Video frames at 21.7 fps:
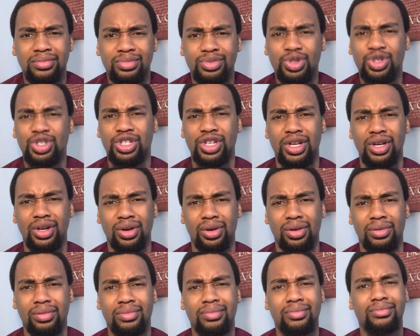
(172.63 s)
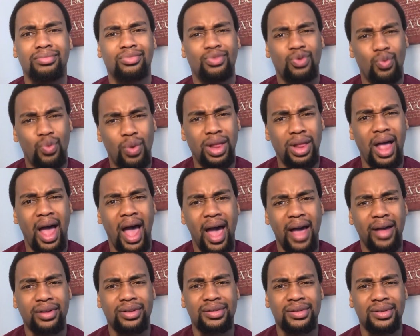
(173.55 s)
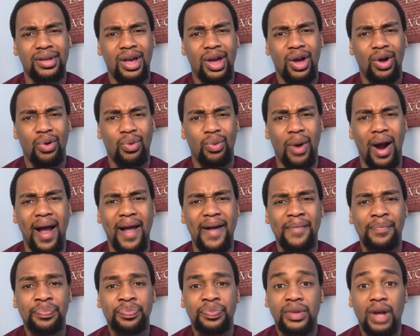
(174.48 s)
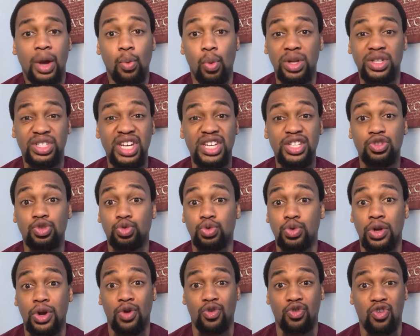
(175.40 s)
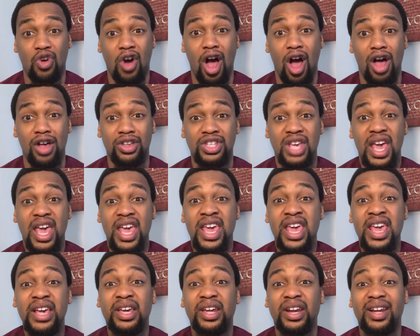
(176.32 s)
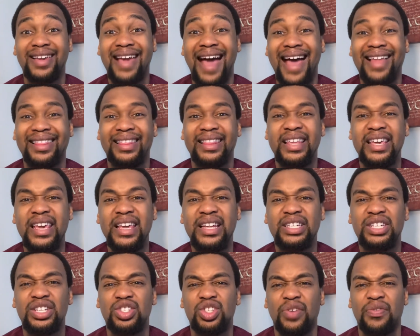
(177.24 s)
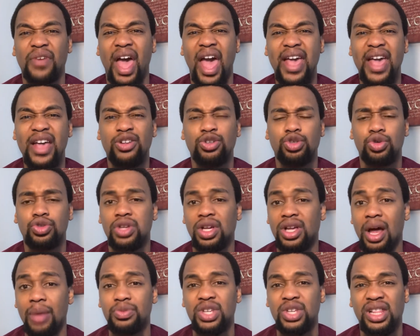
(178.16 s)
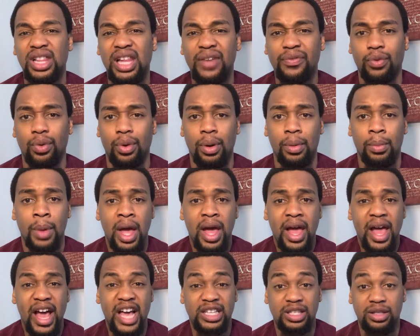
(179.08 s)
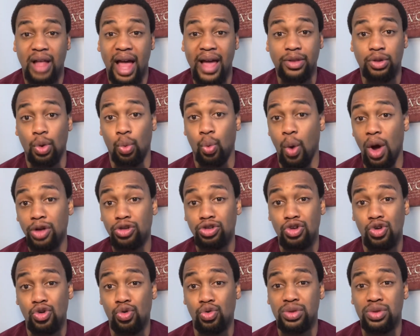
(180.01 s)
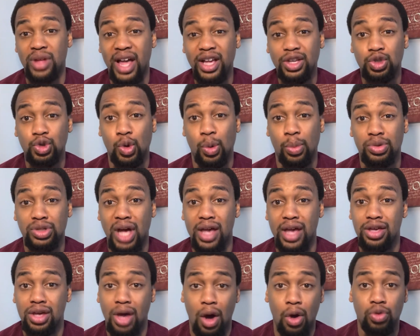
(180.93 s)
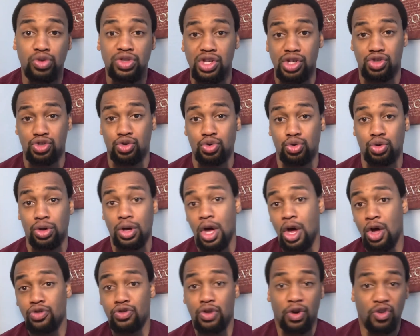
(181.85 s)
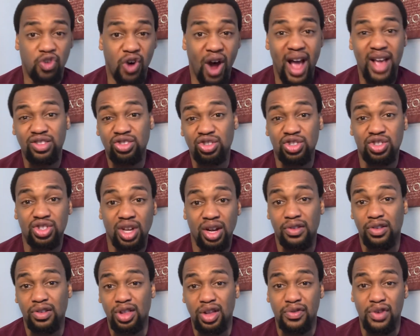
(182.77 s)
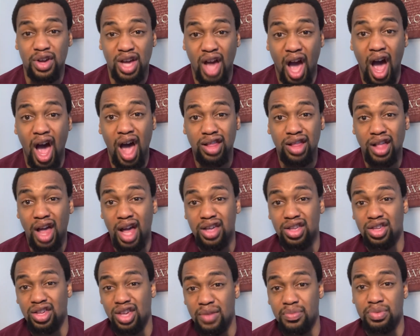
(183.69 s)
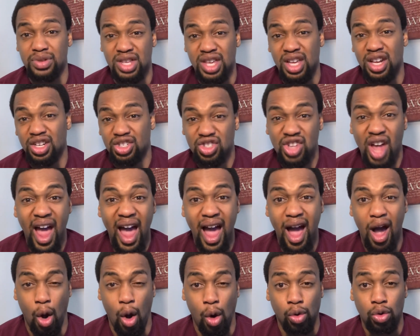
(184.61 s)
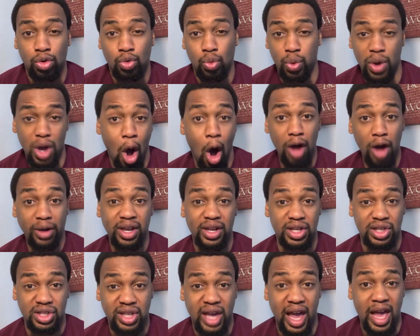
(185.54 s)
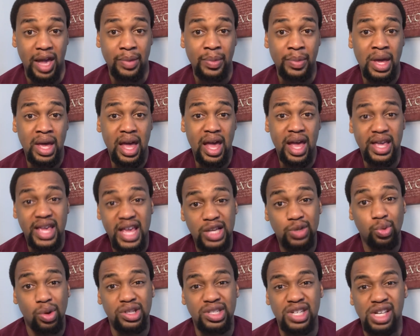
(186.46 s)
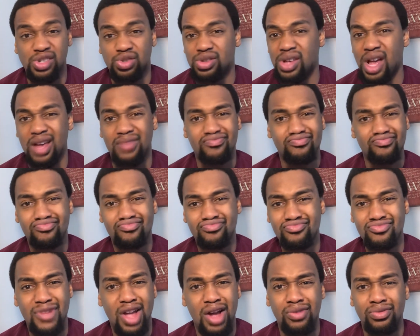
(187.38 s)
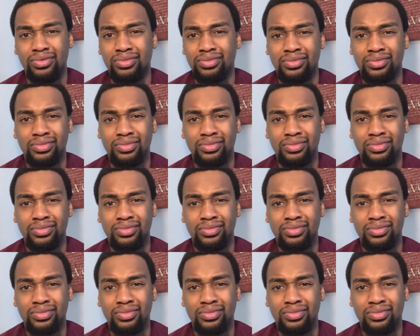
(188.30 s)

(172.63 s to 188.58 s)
Chill, relax, right? When Jesus was on the cross, he could have got legions of angels to come deliver him. As like the one dude next to like, yo, since you the Christ, the Son of the living God, like get us down. We all can escape. And guess what? Jesus was like, no.